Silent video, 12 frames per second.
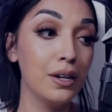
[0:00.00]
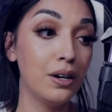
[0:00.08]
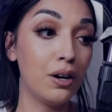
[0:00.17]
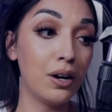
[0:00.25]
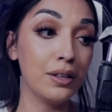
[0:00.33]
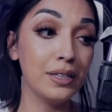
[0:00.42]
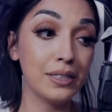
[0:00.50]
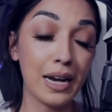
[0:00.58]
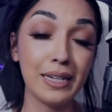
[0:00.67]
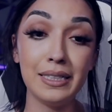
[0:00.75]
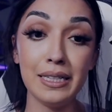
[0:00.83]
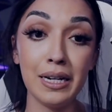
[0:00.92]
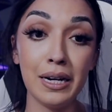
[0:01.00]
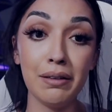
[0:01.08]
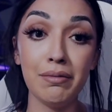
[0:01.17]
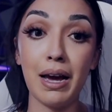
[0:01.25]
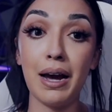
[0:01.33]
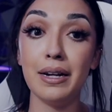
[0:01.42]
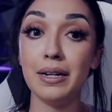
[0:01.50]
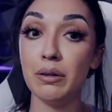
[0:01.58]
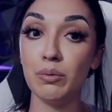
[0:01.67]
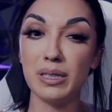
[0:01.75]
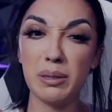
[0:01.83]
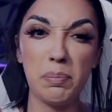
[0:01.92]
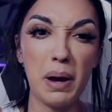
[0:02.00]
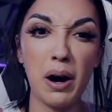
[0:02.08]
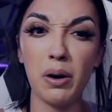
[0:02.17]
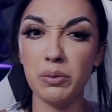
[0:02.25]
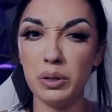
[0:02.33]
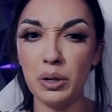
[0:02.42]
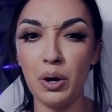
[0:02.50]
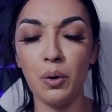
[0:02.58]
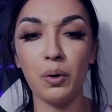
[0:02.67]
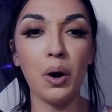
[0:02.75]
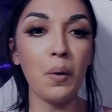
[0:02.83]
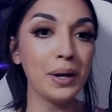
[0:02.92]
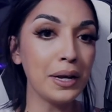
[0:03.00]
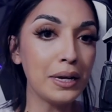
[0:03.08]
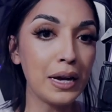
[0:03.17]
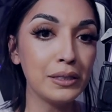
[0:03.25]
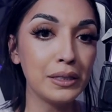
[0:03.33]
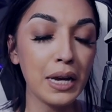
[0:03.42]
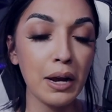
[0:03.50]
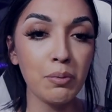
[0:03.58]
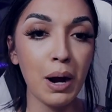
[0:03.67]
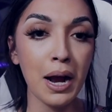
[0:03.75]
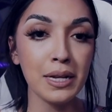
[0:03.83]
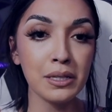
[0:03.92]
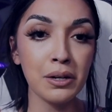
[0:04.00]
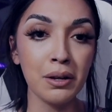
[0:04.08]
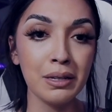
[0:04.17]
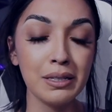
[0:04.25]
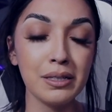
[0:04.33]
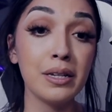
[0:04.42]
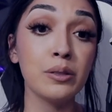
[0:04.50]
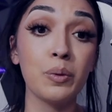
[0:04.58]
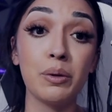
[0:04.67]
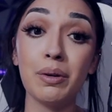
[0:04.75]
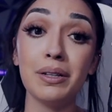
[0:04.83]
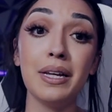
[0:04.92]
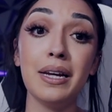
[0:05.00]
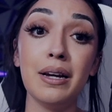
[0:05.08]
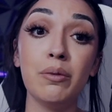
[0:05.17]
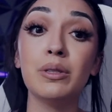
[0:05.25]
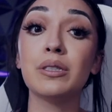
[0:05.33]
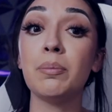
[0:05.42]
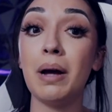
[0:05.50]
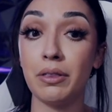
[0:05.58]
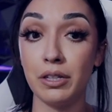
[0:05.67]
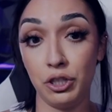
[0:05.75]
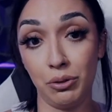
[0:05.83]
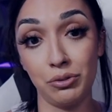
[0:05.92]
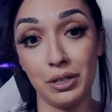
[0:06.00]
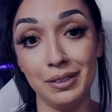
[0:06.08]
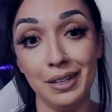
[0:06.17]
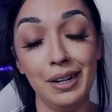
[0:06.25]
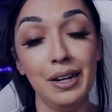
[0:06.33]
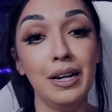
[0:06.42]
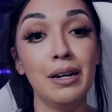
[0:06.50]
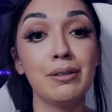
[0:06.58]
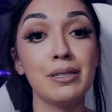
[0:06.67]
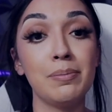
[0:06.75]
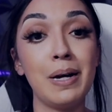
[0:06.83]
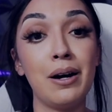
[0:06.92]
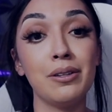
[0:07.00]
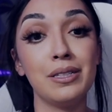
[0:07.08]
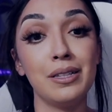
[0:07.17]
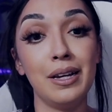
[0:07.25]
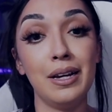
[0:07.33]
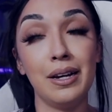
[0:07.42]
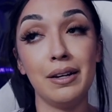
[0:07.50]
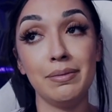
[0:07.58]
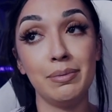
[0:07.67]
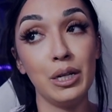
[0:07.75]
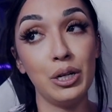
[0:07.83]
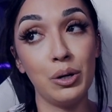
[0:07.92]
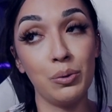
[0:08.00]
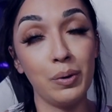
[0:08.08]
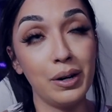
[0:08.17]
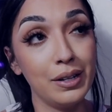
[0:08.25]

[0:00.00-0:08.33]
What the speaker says: on this idea that it was about, you know, going against gay rights and all these things, when really it was about the children. It was about, you know,